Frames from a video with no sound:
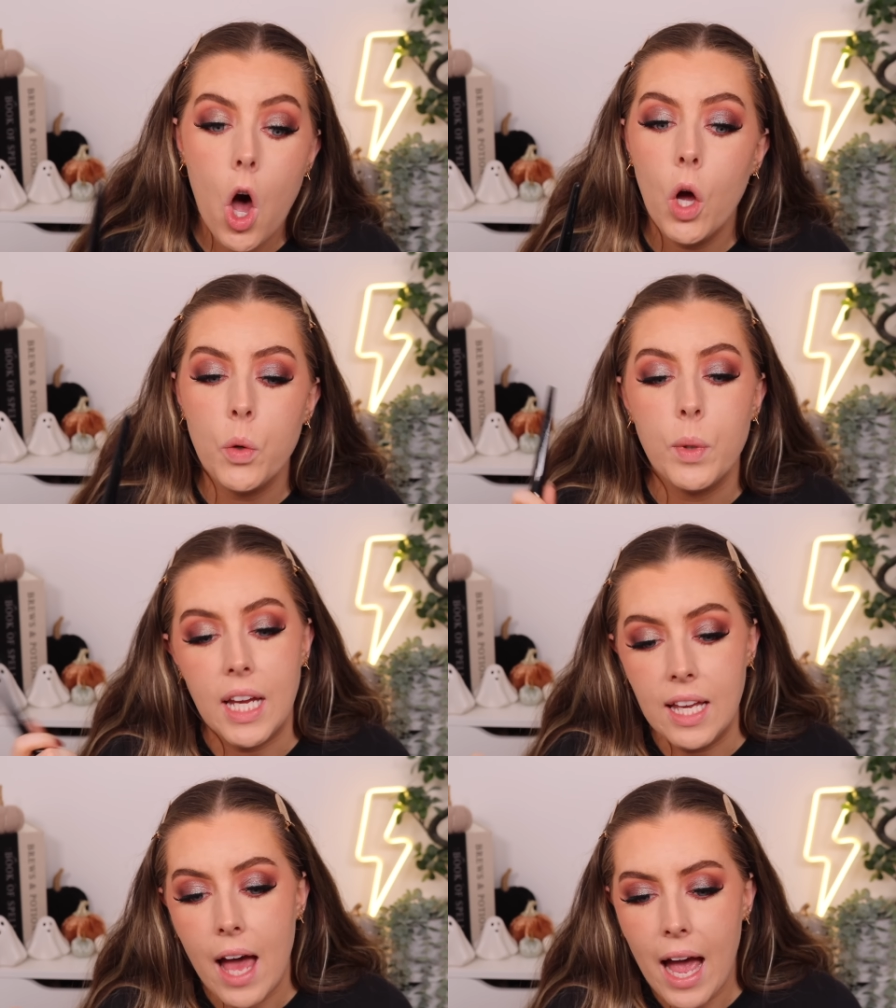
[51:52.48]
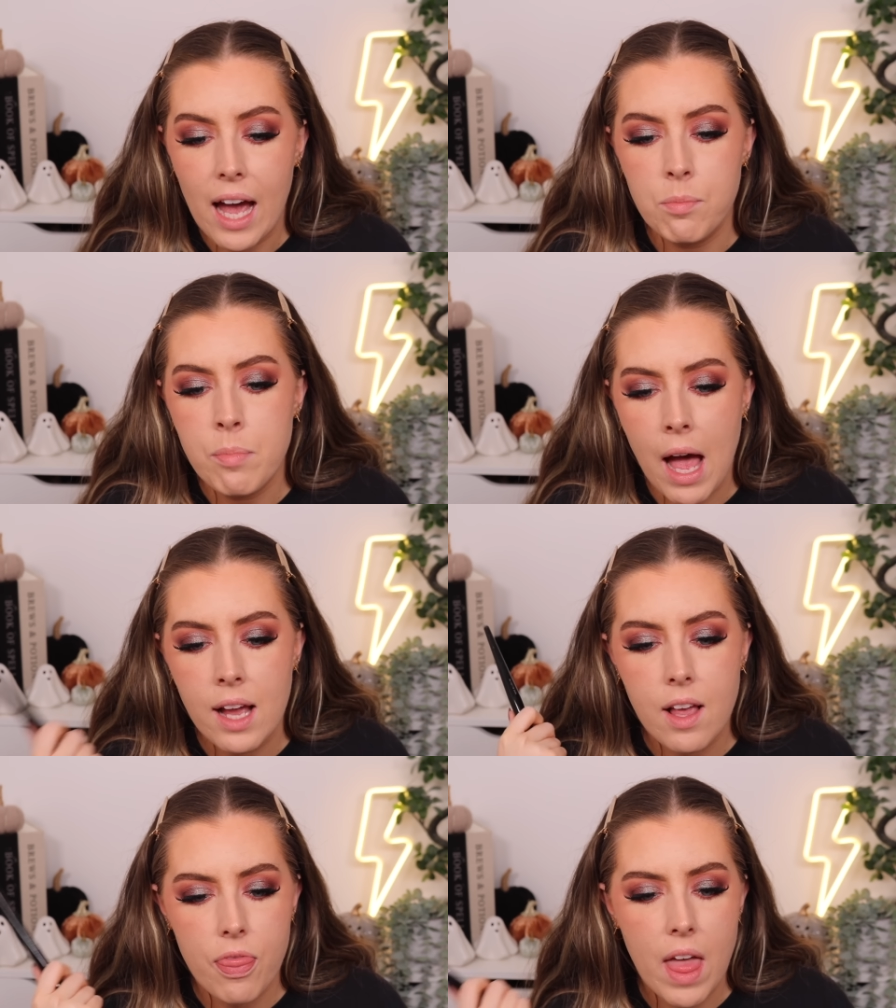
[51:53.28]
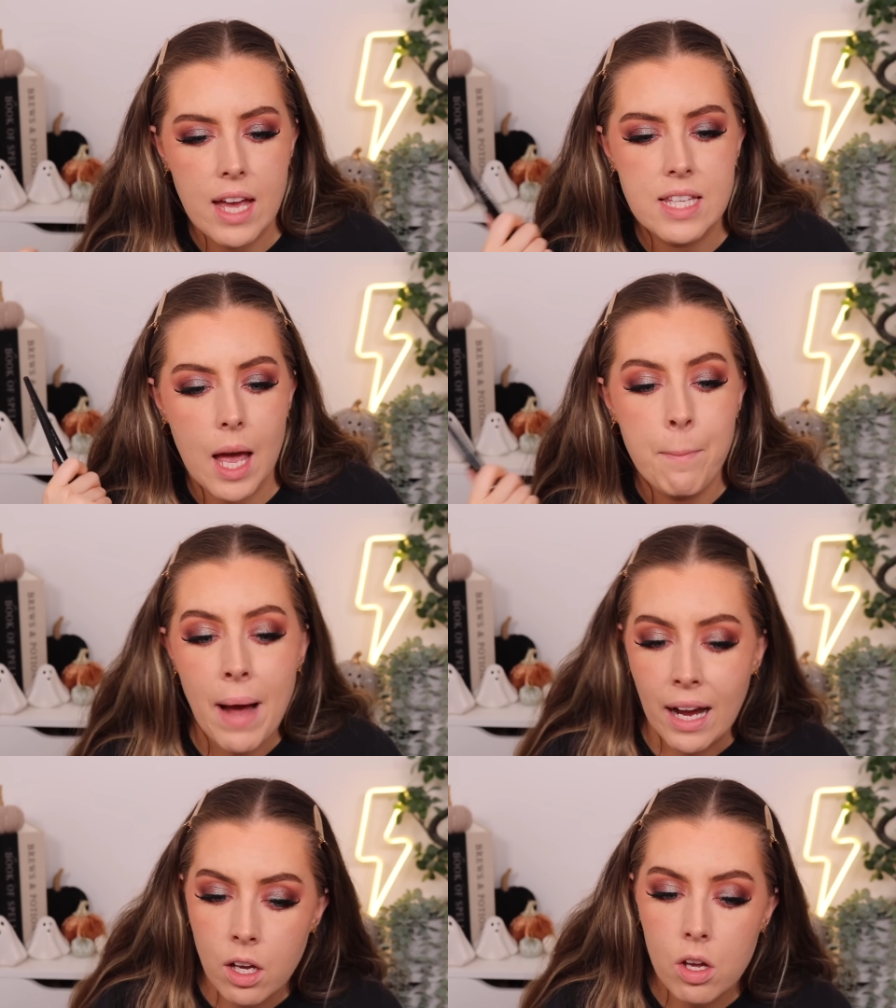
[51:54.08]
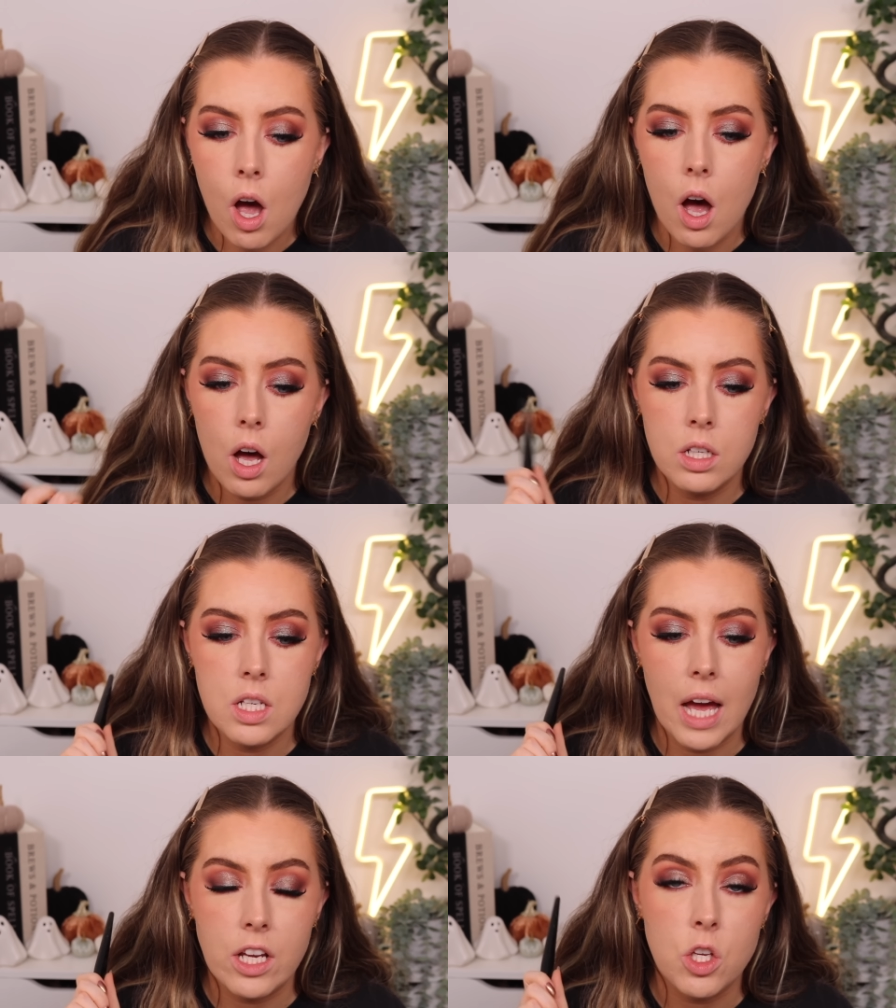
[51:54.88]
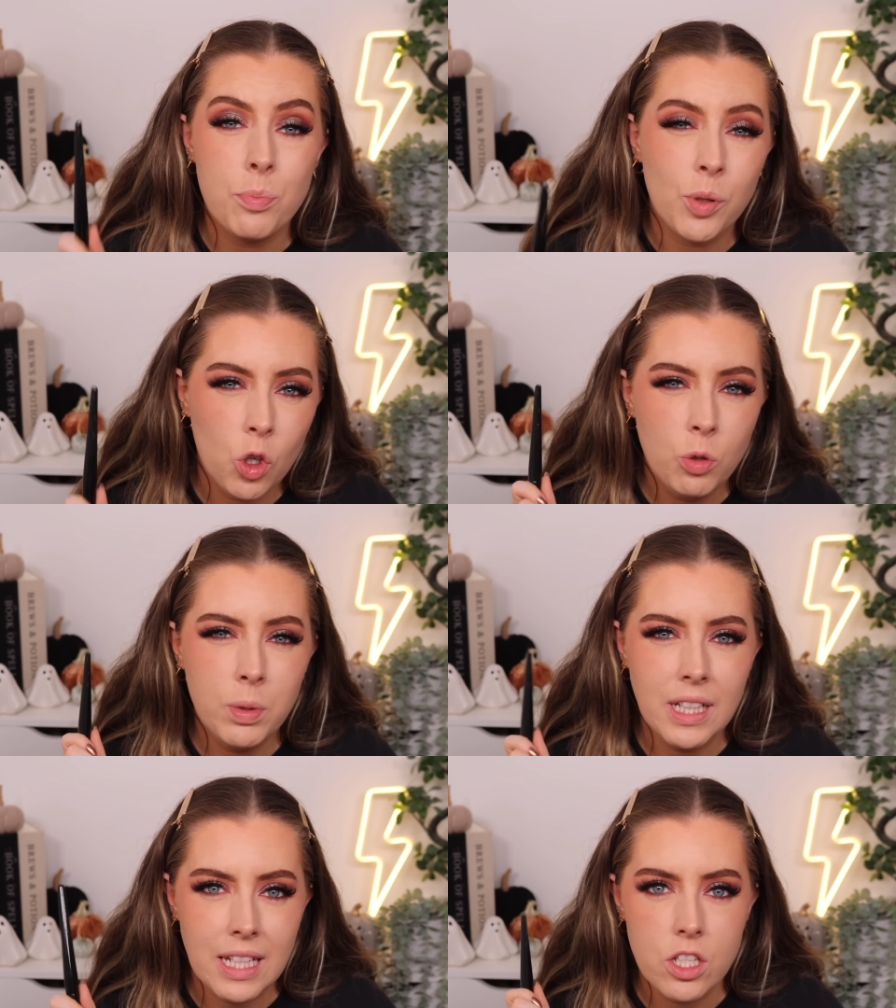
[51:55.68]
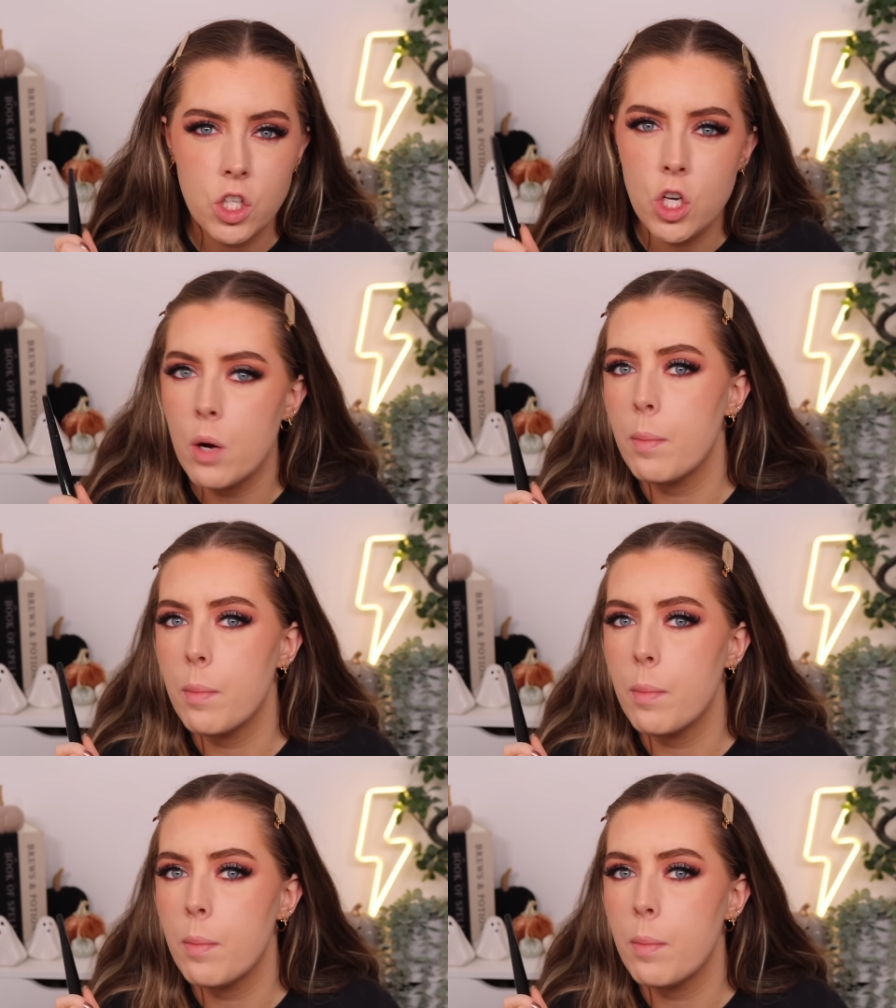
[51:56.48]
Oh, in that handbag, there's a bank card that you probably need to know